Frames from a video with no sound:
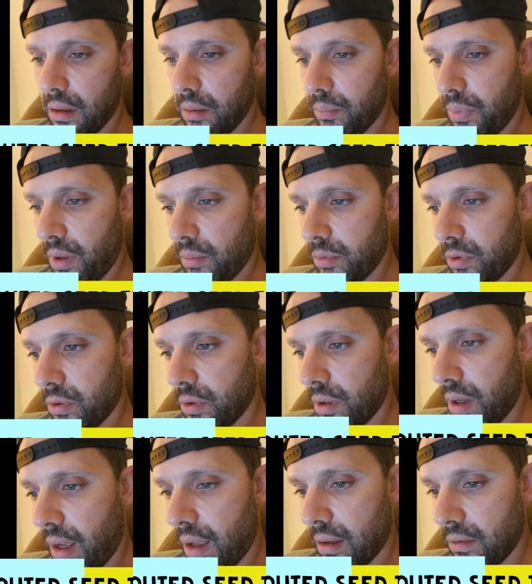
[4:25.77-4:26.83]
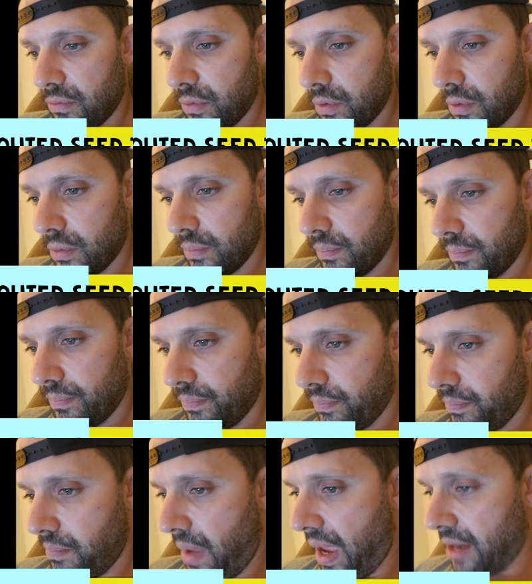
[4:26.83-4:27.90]
bubbler out of a
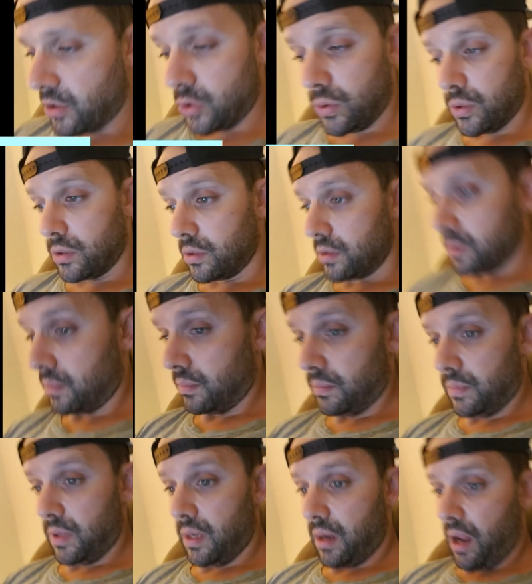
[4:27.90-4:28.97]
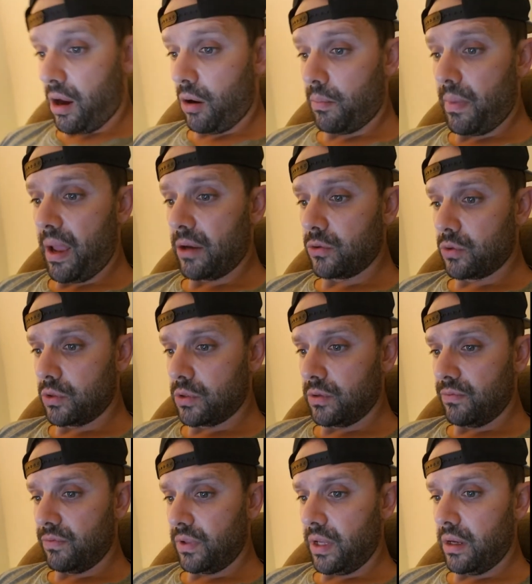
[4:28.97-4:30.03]
mattress, an air mattress
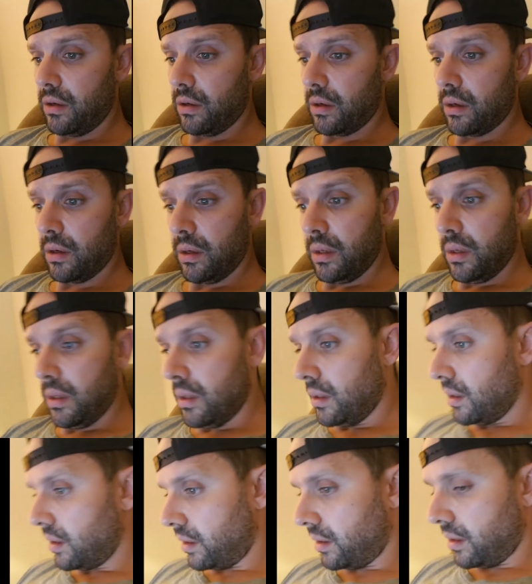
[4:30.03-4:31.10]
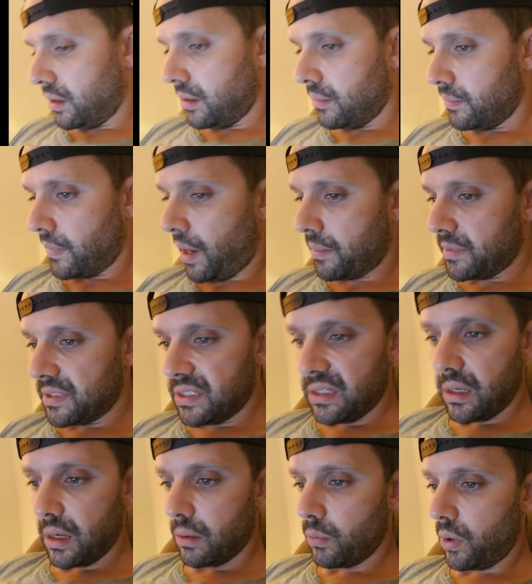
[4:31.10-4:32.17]
inflator. I'm a
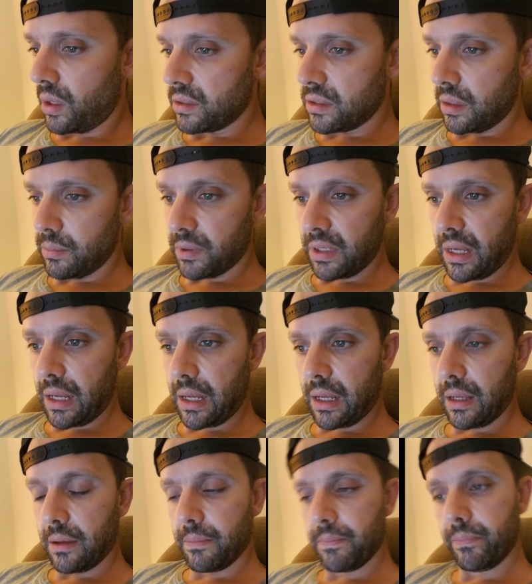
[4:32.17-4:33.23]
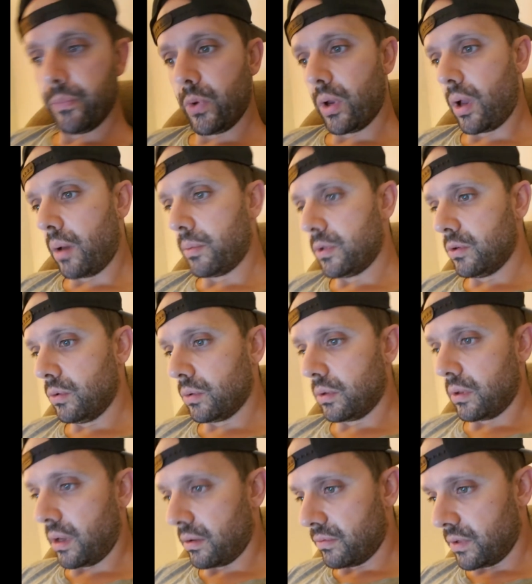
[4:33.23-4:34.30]
DIY type of guy, but I'll be doing a
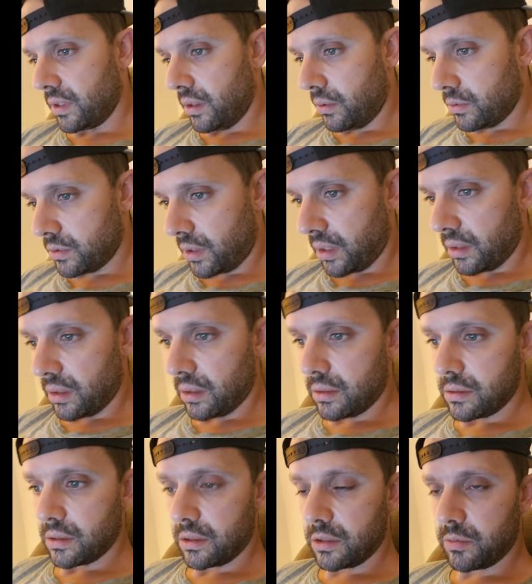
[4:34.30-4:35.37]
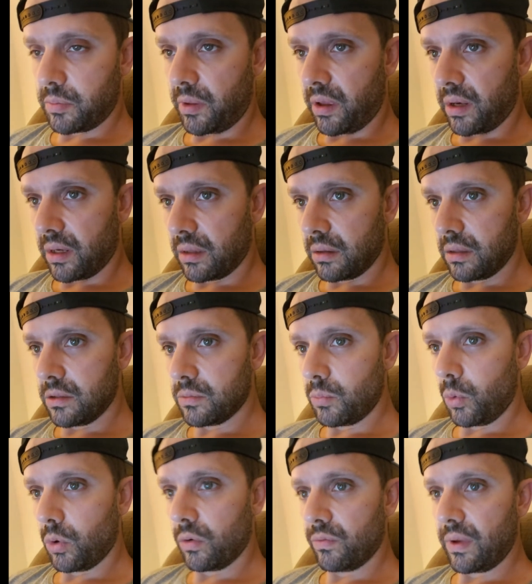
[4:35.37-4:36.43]
lot of videos like this explaining these
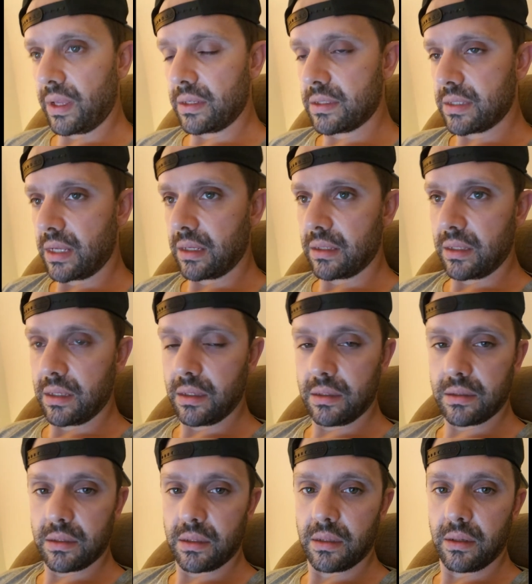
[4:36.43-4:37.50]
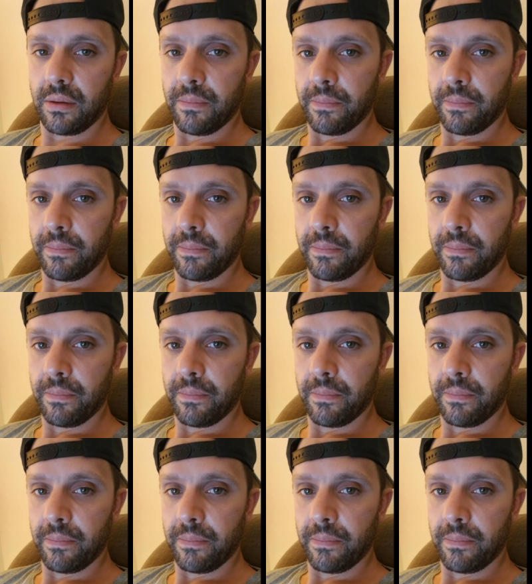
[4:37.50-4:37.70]
more advanced techniques and